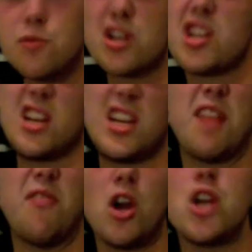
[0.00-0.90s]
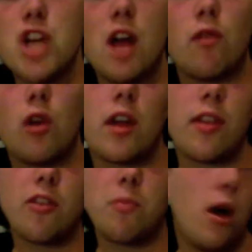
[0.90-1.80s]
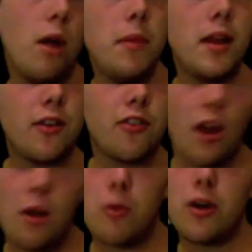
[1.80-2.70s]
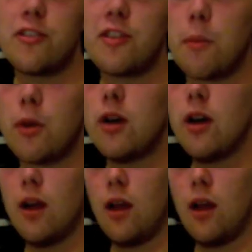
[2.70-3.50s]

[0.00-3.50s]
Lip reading: We're just going to take a very general look at this part because they are pretty similar.